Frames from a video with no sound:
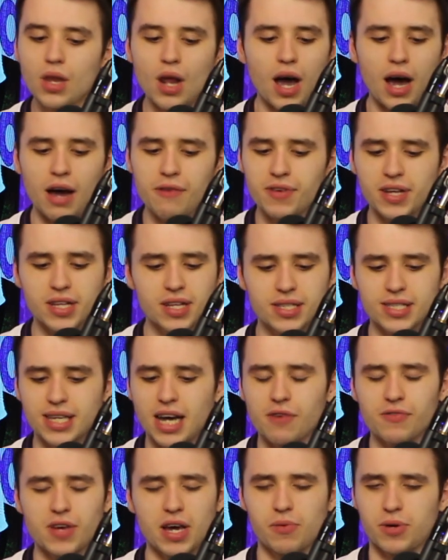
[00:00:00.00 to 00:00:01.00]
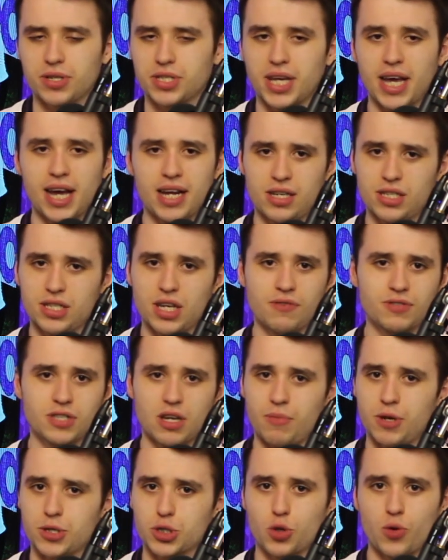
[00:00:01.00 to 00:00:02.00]
I think that Southgate, once again, deserves
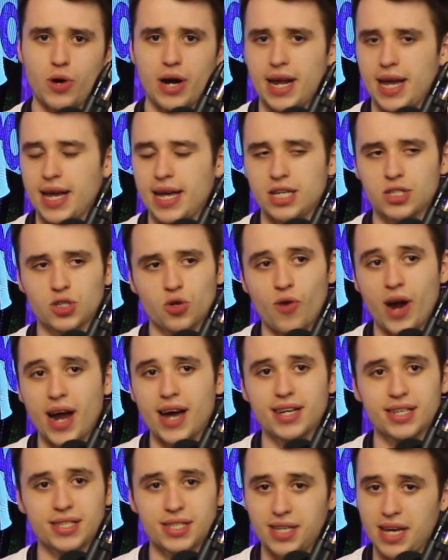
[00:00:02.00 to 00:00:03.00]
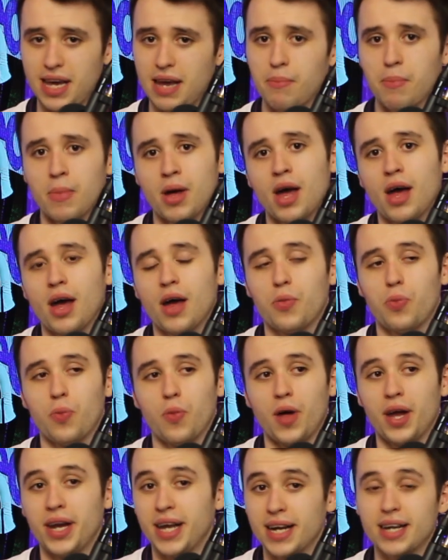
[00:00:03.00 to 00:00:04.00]
so much credit. He's created a team,
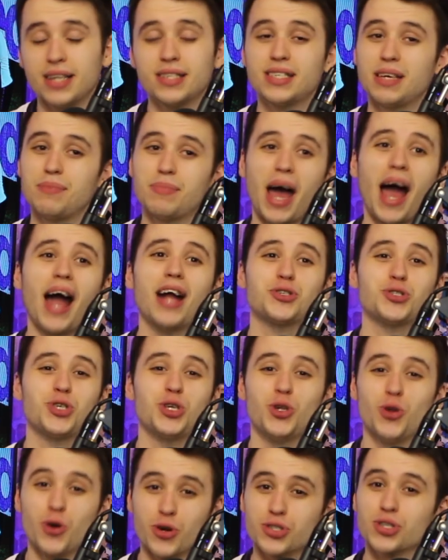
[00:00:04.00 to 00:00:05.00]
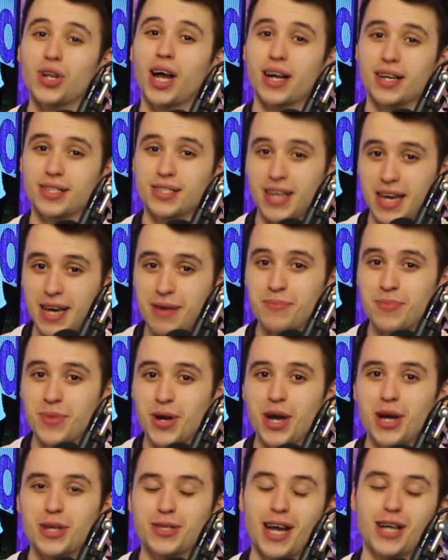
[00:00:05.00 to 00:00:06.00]
an England team that actually looks like a team,
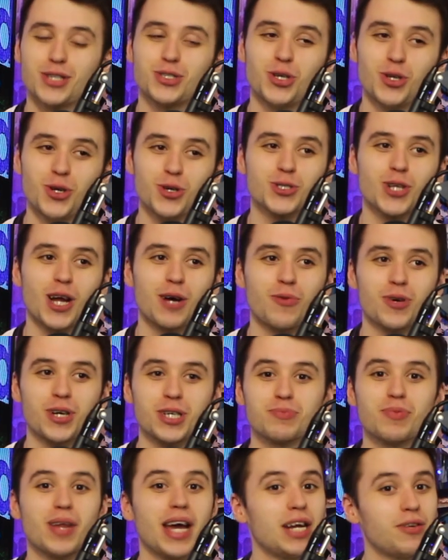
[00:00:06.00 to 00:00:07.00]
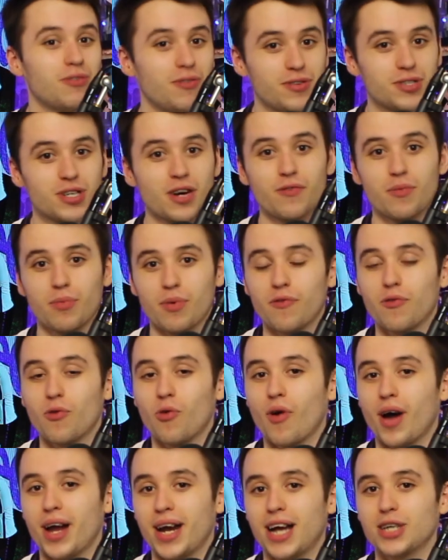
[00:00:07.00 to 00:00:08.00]
that actually looks like one that's played with each other
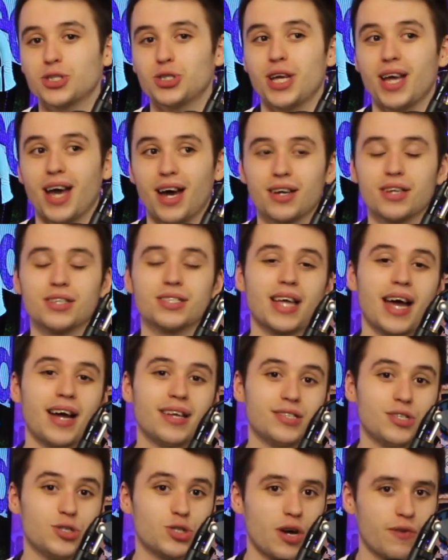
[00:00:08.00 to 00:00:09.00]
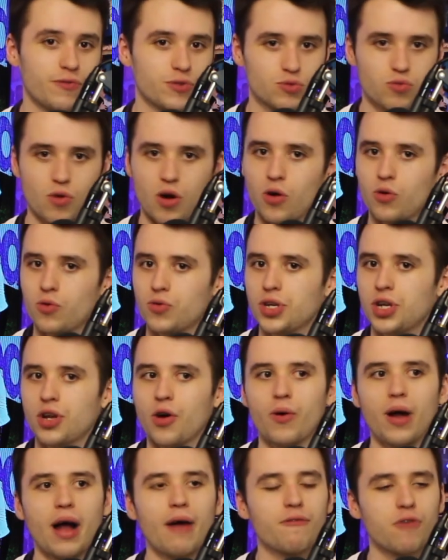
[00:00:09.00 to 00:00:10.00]
before and actually understands each other's role. You
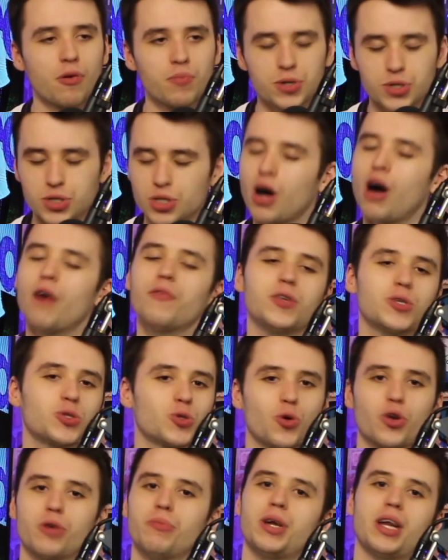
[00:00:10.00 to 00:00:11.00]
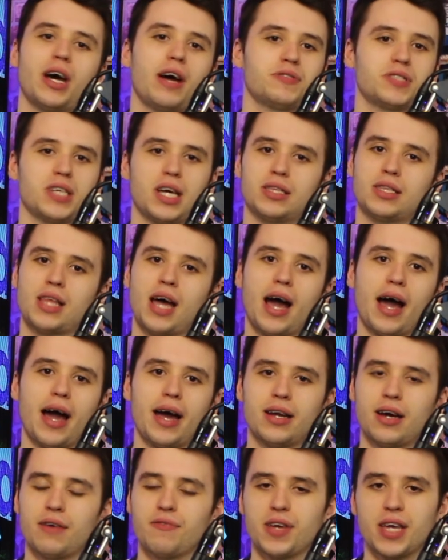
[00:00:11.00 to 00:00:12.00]
know, from the start of this tournament, I've said that,
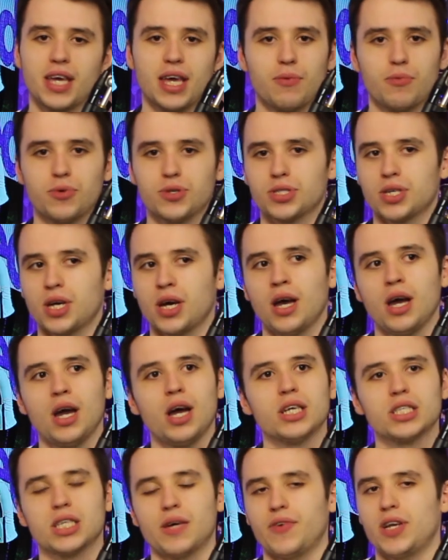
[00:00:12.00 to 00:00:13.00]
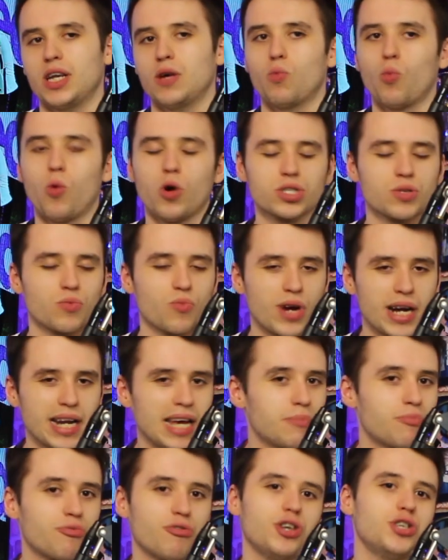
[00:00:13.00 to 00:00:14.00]
and I think it was something that wasn't
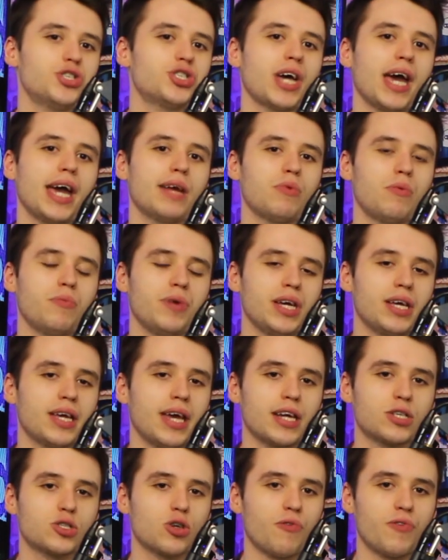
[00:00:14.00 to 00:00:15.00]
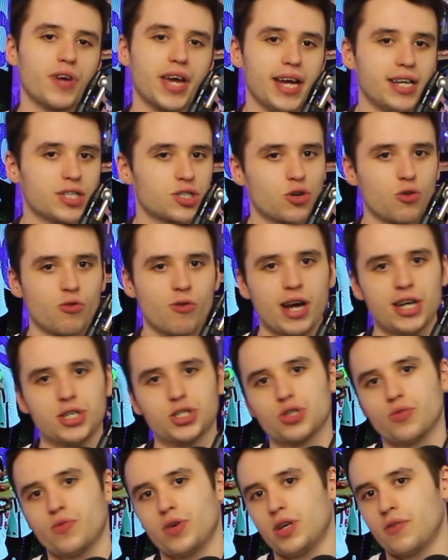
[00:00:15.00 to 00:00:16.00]
really appreciated when we kicked off against
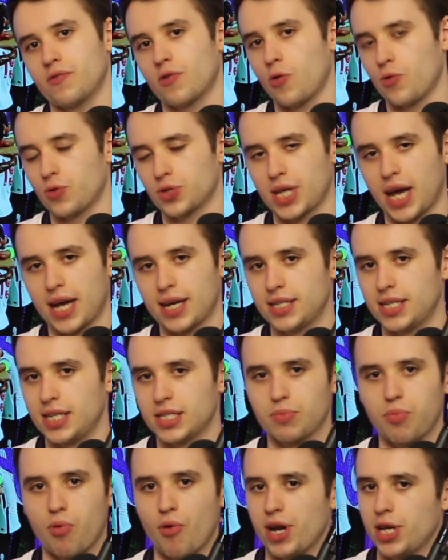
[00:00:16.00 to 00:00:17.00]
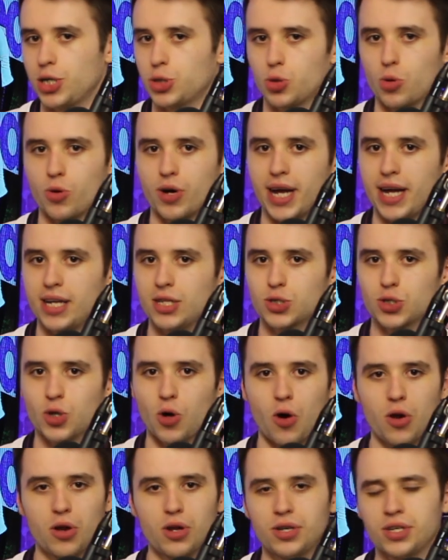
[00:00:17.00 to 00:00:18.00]
Croatia and, of course, had a disappointing draw against
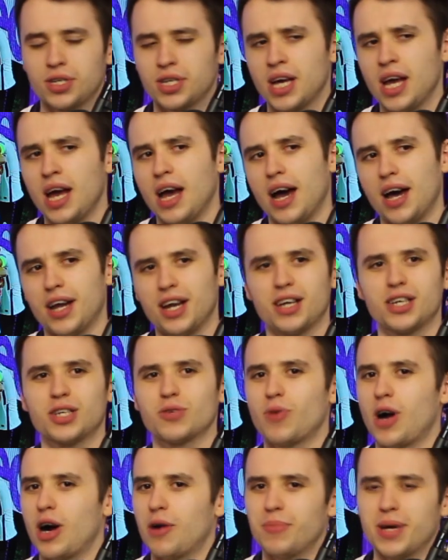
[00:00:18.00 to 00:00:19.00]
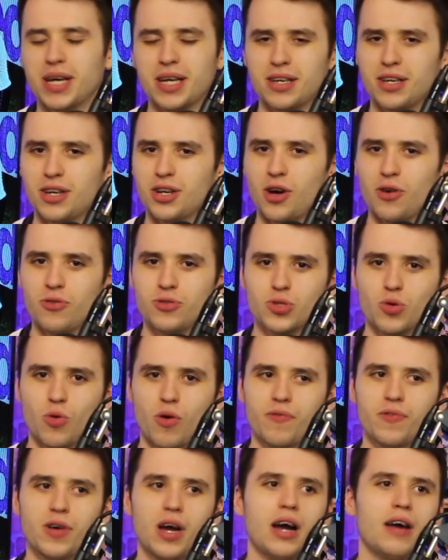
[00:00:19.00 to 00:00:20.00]
Scotland, an underwhelming, you know,
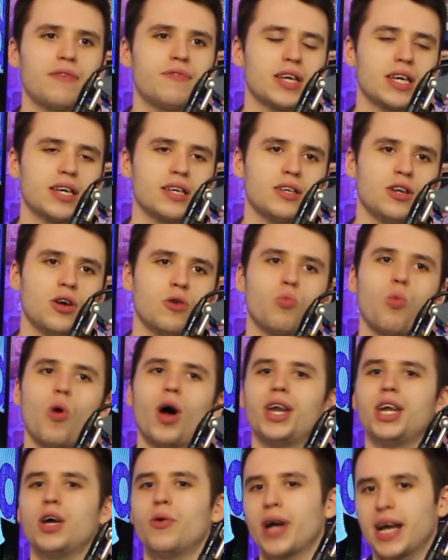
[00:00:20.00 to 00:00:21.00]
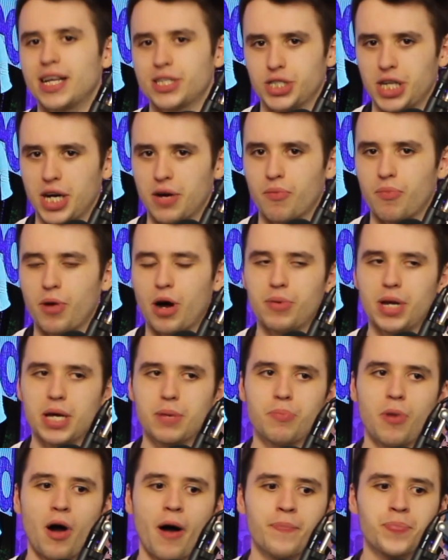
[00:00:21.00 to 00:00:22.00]
sort of, I think, you know, 1-0 against Czech
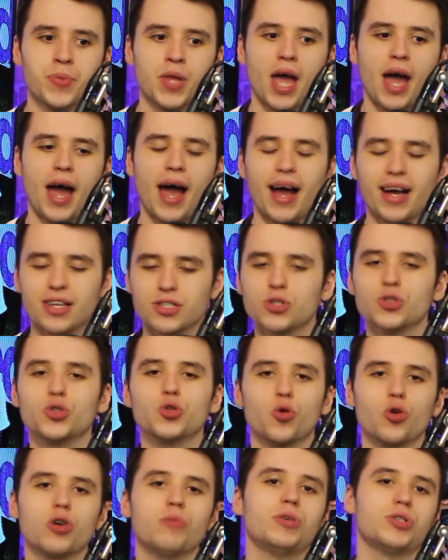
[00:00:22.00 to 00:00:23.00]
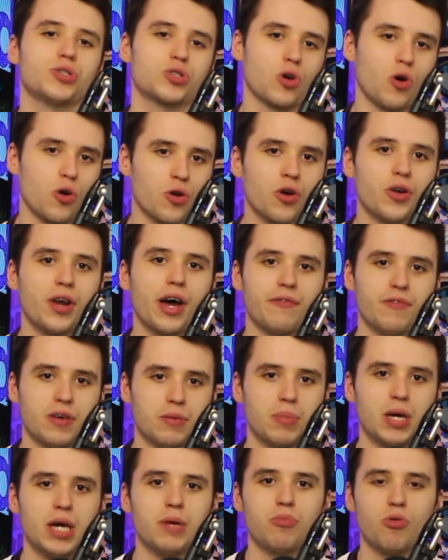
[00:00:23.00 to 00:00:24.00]
Republic. But as the tournament's gone on, I
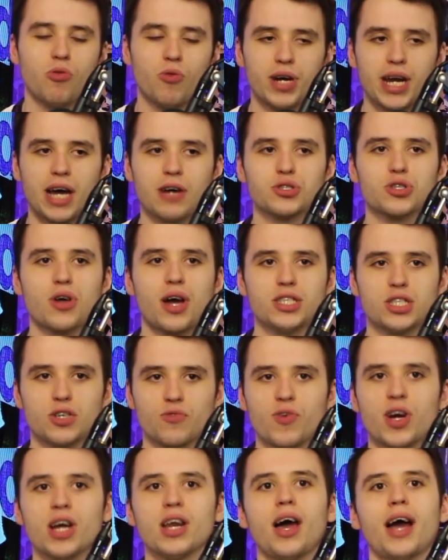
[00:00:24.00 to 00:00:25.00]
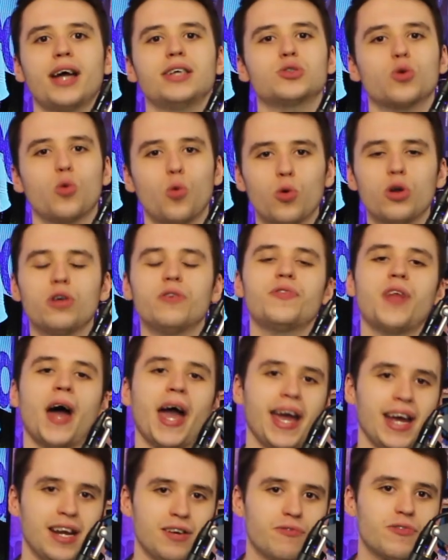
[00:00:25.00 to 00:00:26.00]
think people are now starting to realise all of
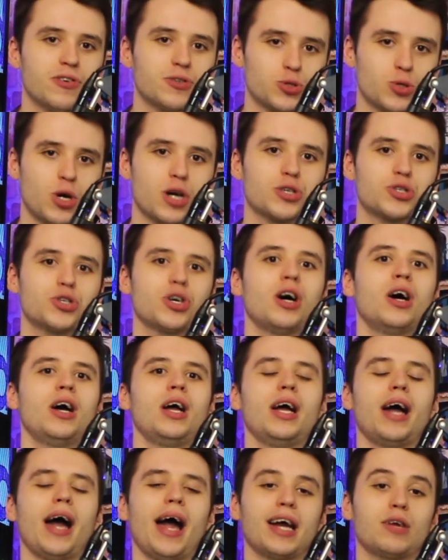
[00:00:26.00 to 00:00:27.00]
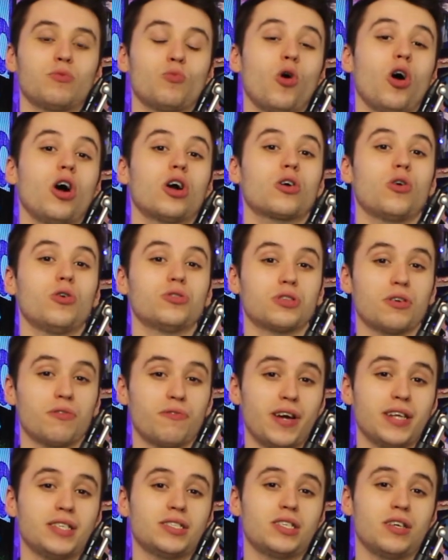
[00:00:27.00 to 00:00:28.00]
that infrastructure and work on
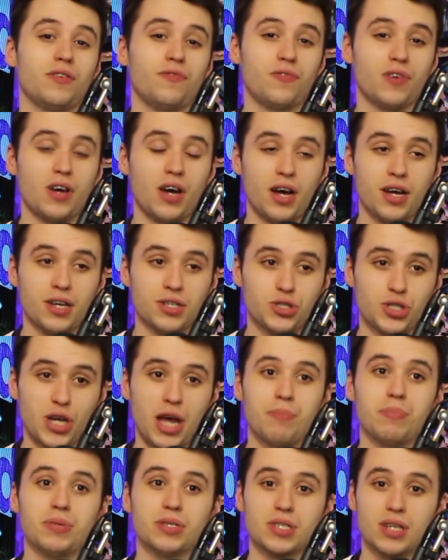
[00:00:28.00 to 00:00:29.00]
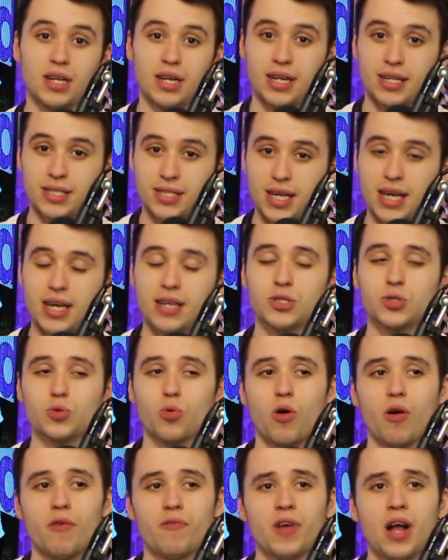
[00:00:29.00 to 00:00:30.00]
defensive shape and solidity and
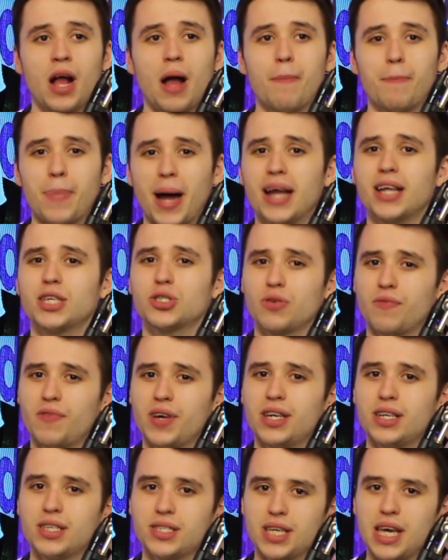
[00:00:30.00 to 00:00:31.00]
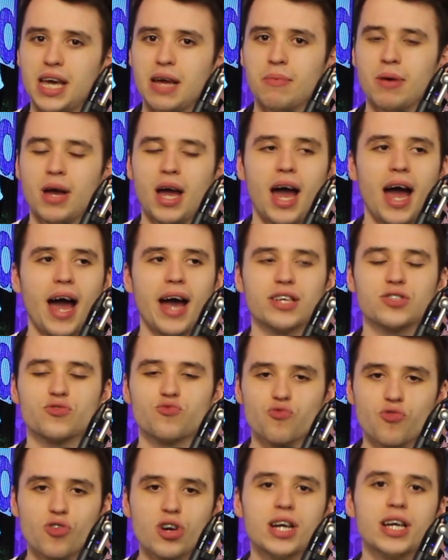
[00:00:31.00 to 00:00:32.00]
sort of balance within the team has
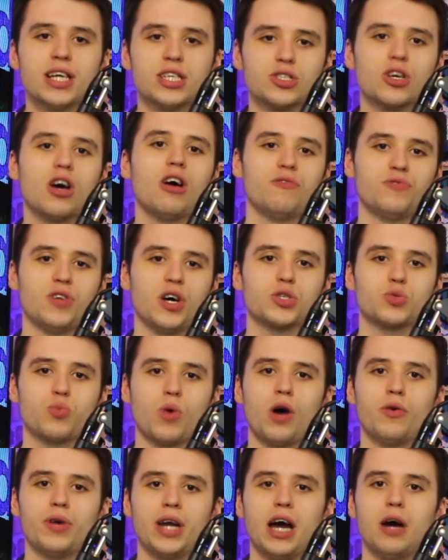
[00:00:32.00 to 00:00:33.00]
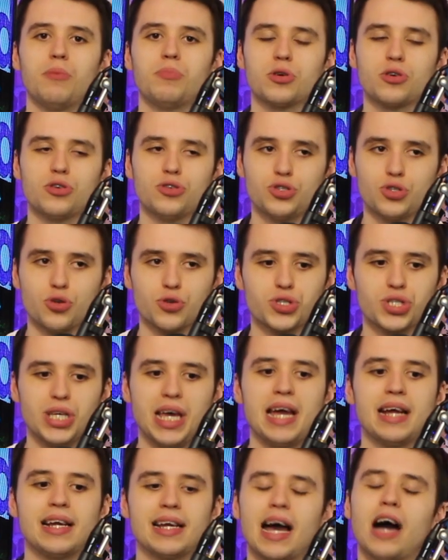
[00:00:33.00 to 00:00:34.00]
really served us well now, because you're
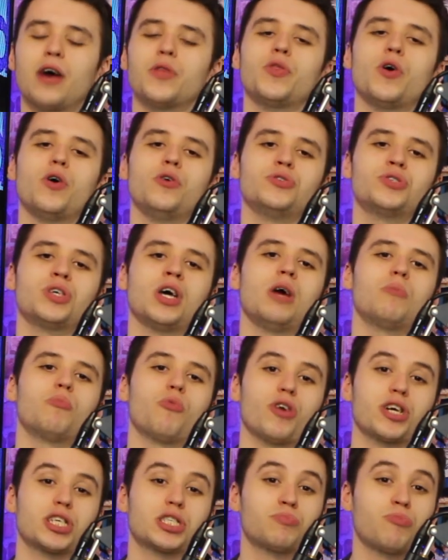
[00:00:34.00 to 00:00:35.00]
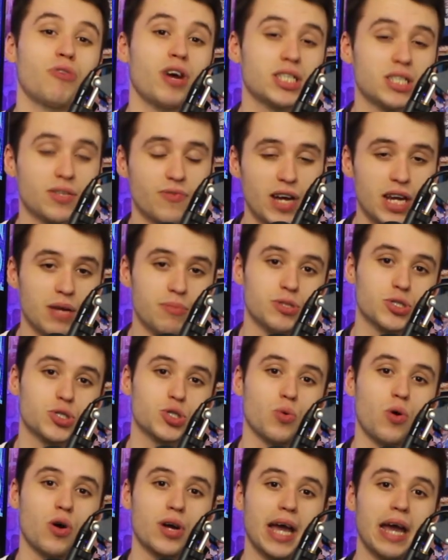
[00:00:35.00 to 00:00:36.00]
seeing now those more expressive elements
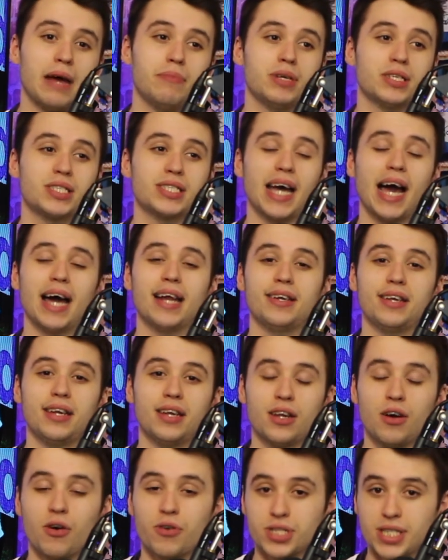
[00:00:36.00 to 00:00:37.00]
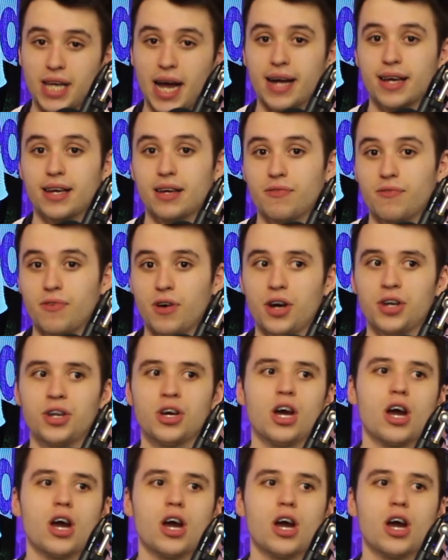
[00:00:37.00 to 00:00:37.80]
to our game, the talent in our attacking third